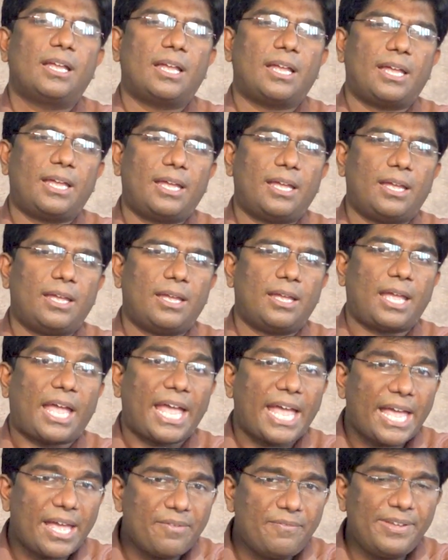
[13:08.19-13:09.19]

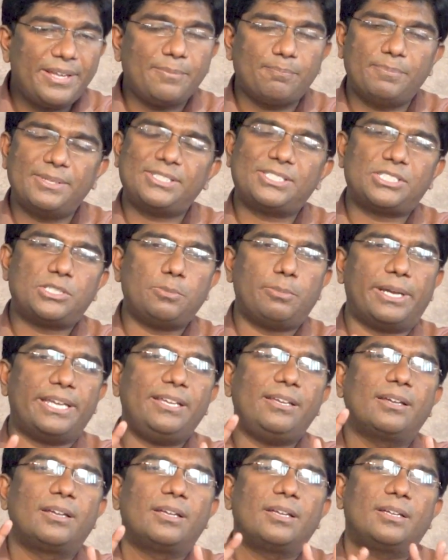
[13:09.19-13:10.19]
having missed
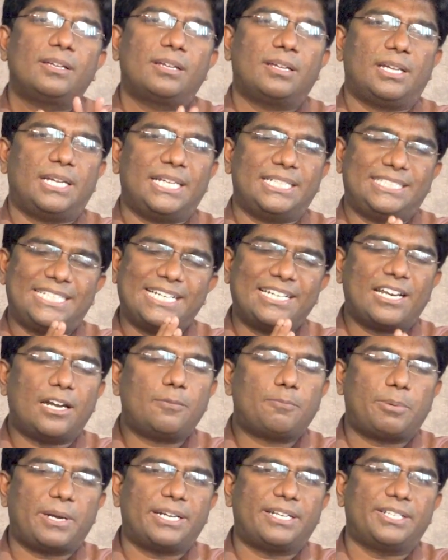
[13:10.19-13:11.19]
by
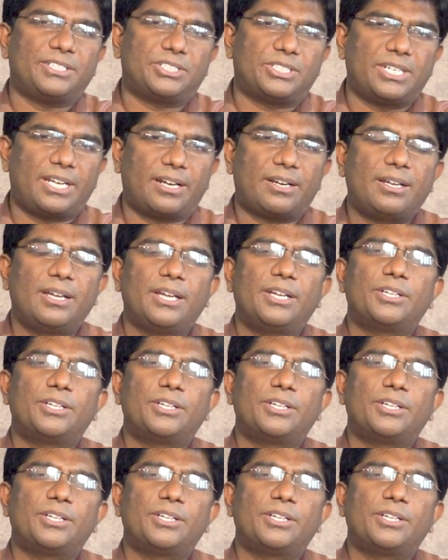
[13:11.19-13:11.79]
general practitioner.